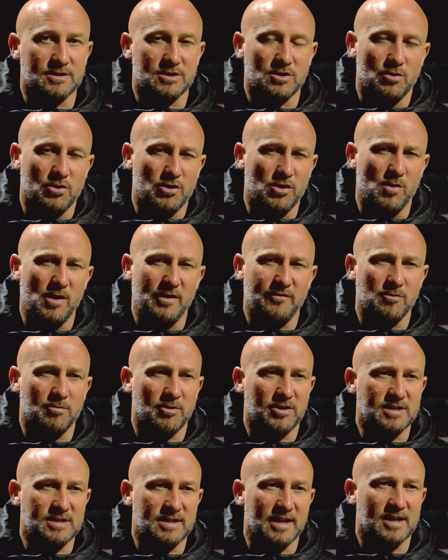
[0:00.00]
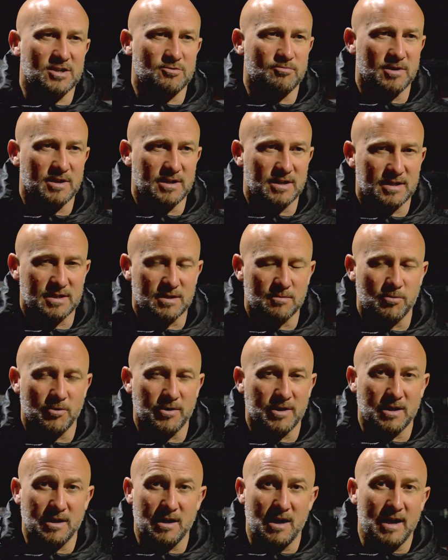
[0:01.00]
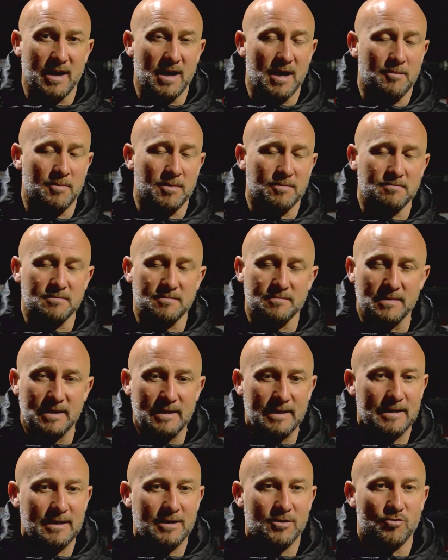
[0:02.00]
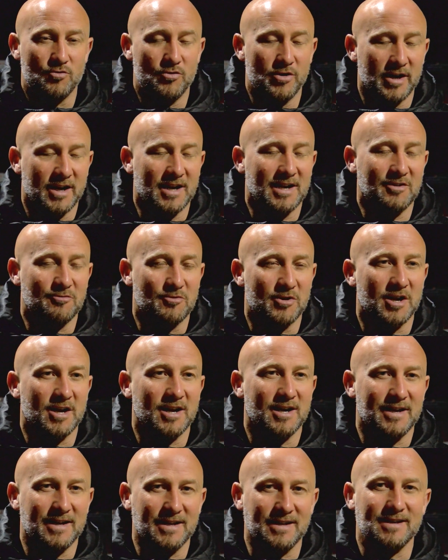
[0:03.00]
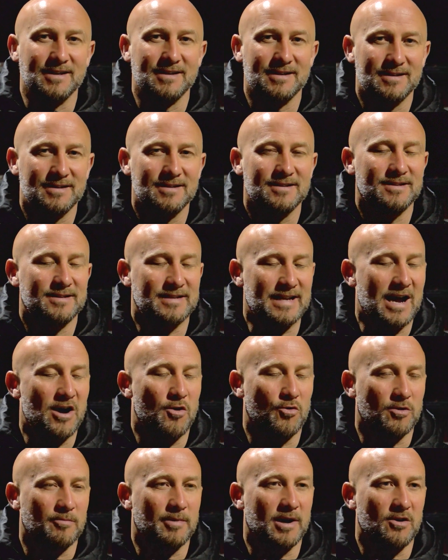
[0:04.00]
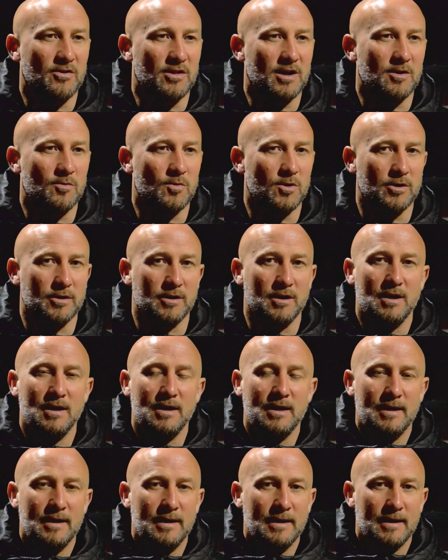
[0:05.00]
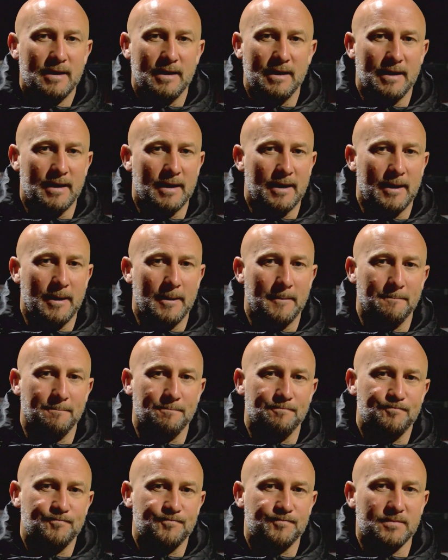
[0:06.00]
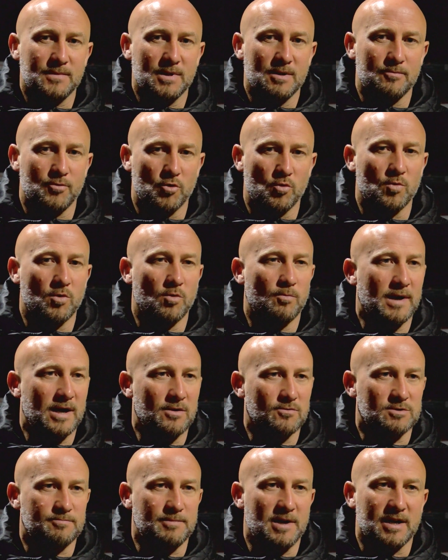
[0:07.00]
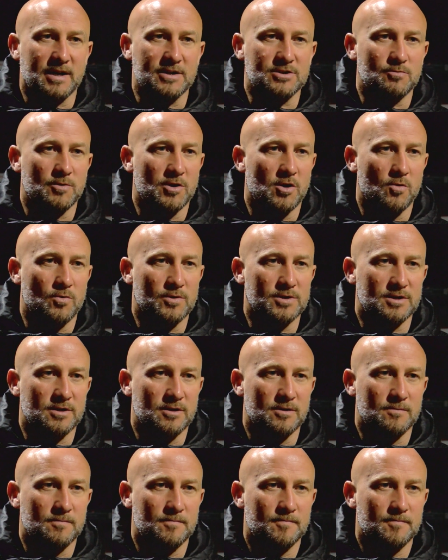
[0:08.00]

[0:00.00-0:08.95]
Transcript: So I know everybody's desperately disappointed. I am really down about that one. But we'll bounce back as we always do.